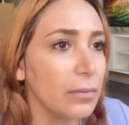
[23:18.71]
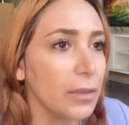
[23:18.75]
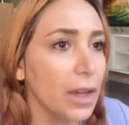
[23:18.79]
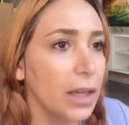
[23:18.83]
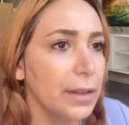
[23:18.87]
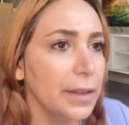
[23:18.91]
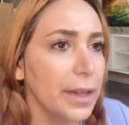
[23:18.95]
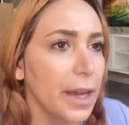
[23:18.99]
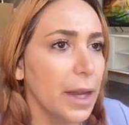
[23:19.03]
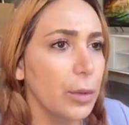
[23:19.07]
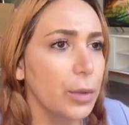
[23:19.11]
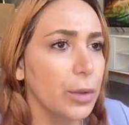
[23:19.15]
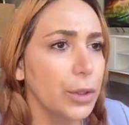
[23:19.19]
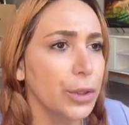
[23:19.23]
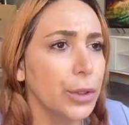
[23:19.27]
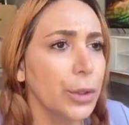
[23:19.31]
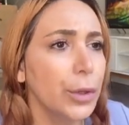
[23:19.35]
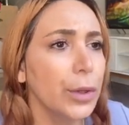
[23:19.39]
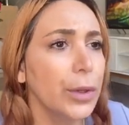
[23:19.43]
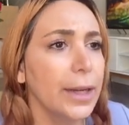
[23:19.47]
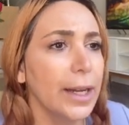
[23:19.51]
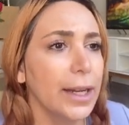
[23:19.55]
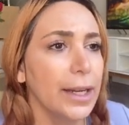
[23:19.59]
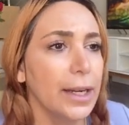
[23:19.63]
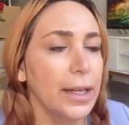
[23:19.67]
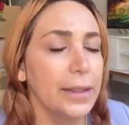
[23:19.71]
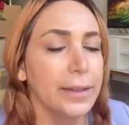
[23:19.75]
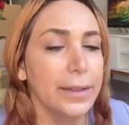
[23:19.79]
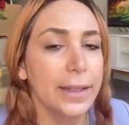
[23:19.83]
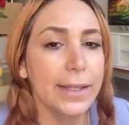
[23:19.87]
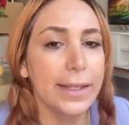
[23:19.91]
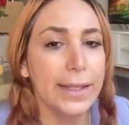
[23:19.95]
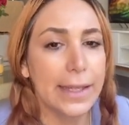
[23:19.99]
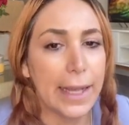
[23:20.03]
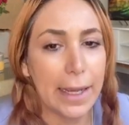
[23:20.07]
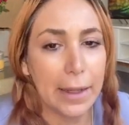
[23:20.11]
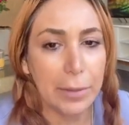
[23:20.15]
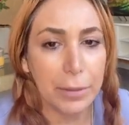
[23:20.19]
They would cook it on the
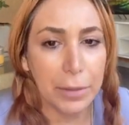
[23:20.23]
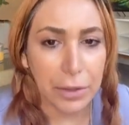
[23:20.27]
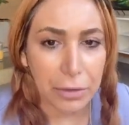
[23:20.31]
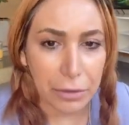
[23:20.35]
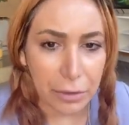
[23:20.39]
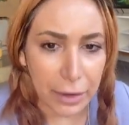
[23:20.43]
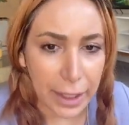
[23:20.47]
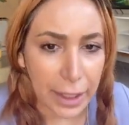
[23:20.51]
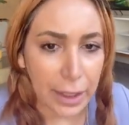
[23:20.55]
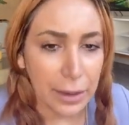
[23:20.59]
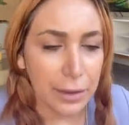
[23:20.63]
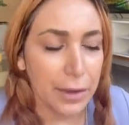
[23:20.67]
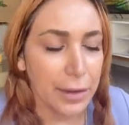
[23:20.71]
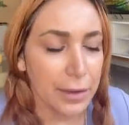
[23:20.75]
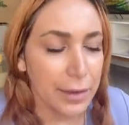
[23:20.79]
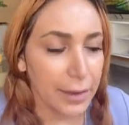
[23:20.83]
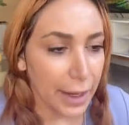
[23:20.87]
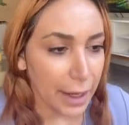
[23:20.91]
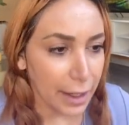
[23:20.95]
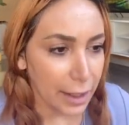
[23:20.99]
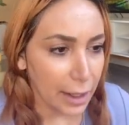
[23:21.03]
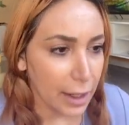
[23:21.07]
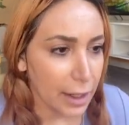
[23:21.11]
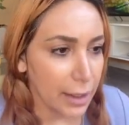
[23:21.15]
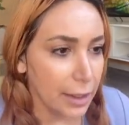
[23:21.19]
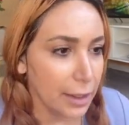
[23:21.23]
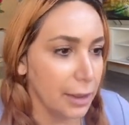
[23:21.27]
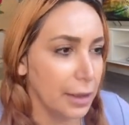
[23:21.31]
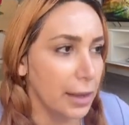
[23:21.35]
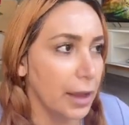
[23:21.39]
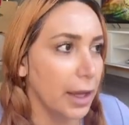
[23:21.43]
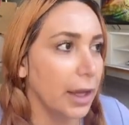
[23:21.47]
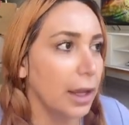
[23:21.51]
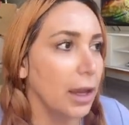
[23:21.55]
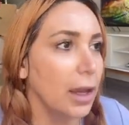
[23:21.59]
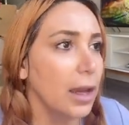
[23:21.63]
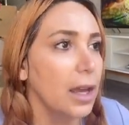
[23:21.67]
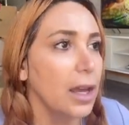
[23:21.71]
same grill, that kind of
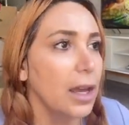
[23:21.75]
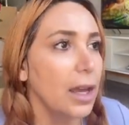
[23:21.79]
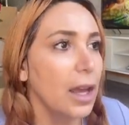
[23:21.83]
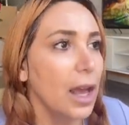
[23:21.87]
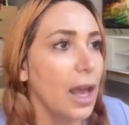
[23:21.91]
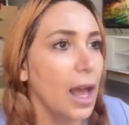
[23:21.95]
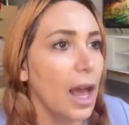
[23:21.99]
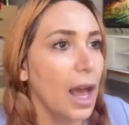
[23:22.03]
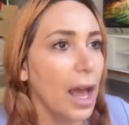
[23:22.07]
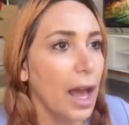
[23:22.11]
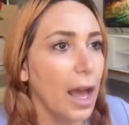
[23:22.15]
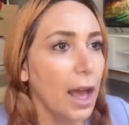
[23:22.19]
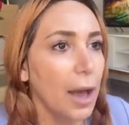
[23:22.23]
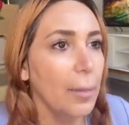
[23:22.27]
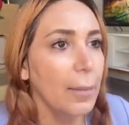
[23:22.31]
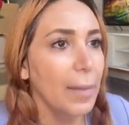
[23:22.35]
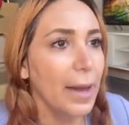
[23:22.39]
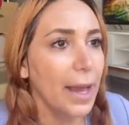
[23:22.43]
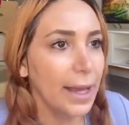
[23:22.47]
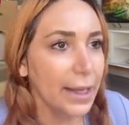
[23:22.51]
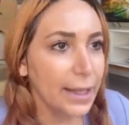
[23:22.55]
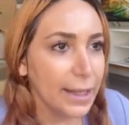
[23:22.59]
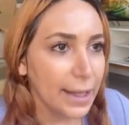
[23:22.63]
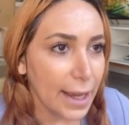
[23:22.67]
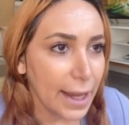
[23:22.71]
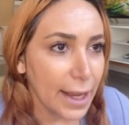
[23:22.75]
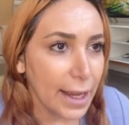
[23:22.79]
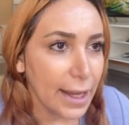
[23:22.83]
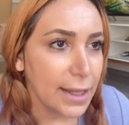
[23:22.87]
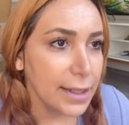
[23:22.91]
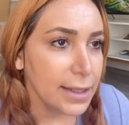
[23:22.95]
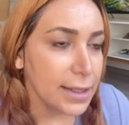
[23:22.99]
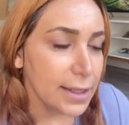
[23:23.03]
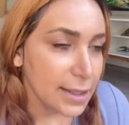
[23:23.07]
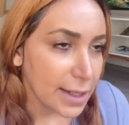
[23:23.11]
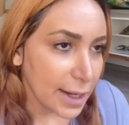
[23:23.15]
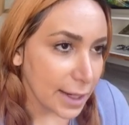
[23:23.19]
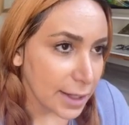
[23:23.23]
thing.
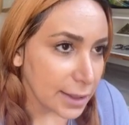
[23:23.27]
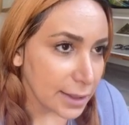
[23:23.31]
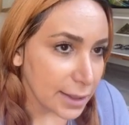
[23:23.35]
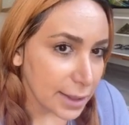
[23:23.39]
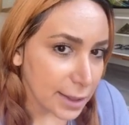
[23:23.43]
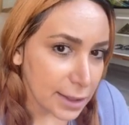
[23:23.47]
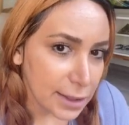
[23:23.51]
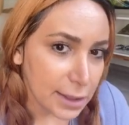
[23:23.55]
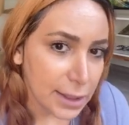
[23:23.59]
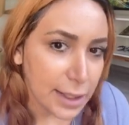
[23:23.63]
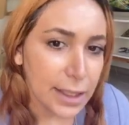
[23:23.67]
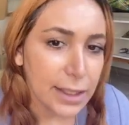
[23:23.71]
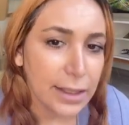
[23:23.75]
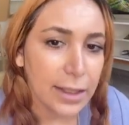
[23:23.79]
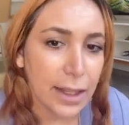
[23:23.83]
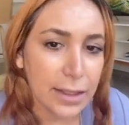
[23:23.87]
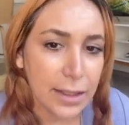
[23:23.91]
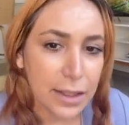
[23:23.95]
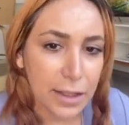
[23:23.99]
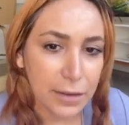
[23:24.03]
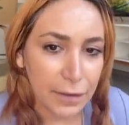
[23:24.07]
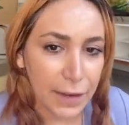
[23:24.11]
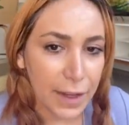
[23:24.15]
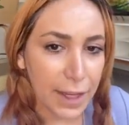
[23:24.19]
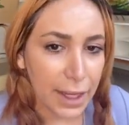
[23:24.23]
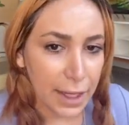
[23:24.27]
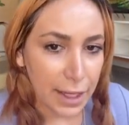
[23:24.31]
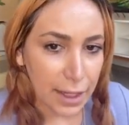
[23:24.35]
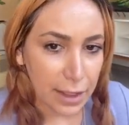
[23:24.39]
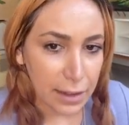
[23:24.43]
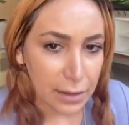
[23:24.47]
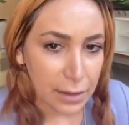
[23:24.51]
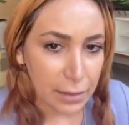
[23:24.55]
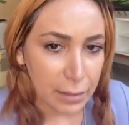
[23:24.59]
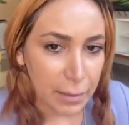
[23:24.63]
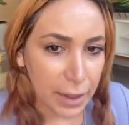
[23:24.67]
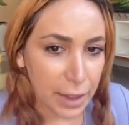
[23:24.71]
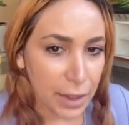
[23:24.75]
Again, technically that's
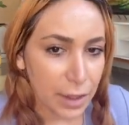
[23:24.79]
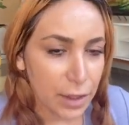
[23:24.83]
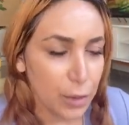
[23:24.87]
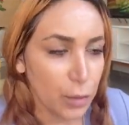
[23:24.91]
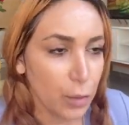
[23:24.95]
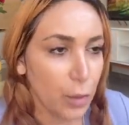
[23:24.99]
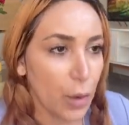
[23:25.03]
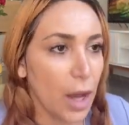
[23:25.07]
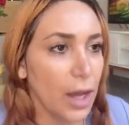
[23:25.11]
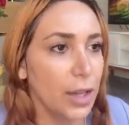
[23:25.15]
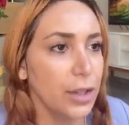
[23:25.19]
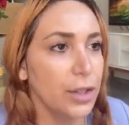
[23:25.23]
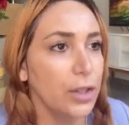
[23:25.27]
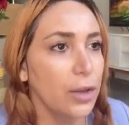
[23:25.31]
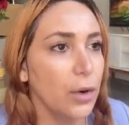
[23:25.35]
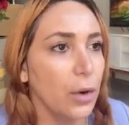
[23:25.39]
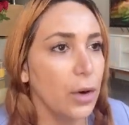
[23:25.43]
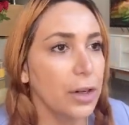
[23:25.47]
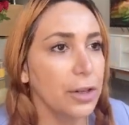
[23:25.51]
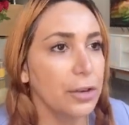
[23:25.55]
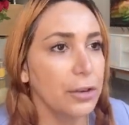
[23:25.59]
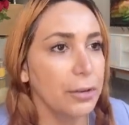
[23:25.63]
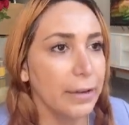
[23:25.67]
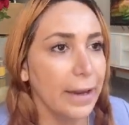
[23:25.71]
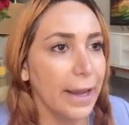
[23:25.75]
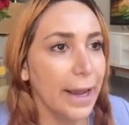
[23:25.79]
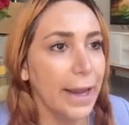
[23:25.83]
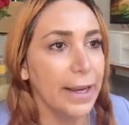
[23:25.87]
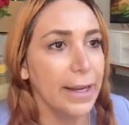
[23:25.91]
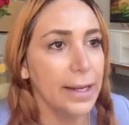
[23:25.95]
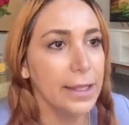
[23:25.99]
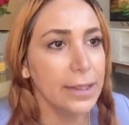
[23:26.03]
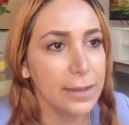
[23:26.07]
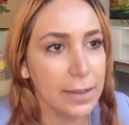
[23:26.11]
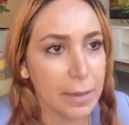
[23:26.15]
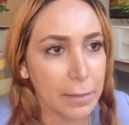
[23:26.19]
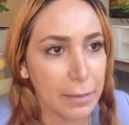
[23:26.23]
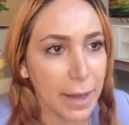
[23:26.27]
vegan because what you're
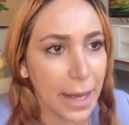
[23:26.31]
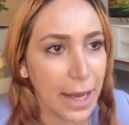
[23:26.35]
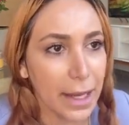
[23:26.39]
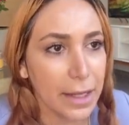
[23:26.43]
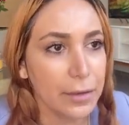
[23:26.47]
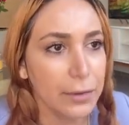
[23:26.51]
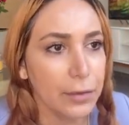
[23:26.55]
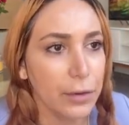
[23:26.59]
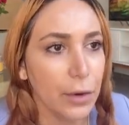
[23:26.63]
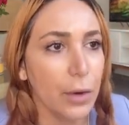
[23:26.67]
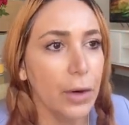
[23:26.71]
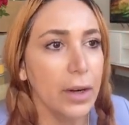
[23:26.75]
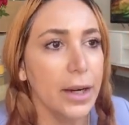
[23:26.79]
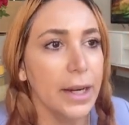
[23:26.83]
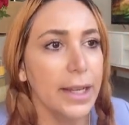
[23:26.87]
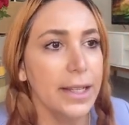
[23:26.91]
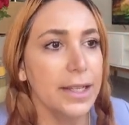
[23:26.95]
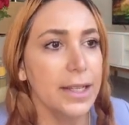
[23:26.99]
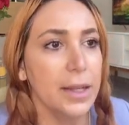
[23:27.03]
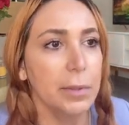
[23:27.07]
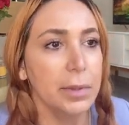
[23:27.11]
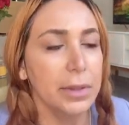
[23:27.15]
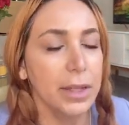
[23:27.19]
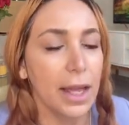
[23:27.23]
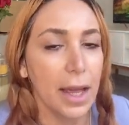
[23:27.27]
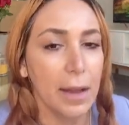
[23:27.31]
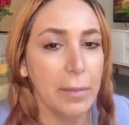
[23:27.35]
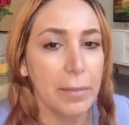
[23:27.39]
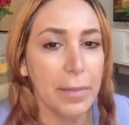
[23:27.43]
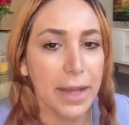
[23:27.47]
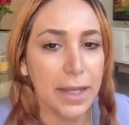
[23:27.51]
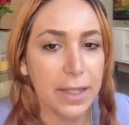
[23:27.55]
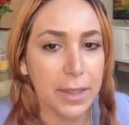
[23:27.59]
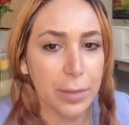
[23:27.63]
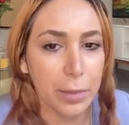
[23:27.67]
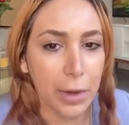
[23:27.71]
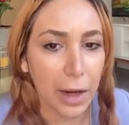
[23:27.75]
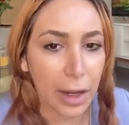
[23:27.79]
creating demand for is a
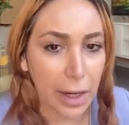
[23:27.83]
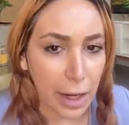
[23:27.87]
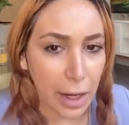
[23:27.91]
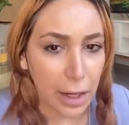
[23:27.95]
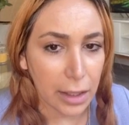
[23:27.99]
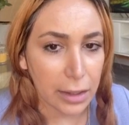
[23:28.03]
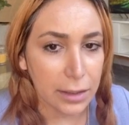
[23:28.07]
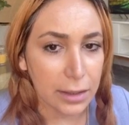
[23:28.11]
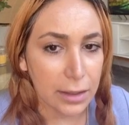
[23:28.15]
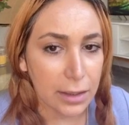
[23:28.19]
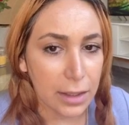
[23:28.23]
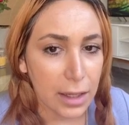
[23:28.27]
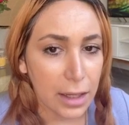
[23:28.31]
plant-based product.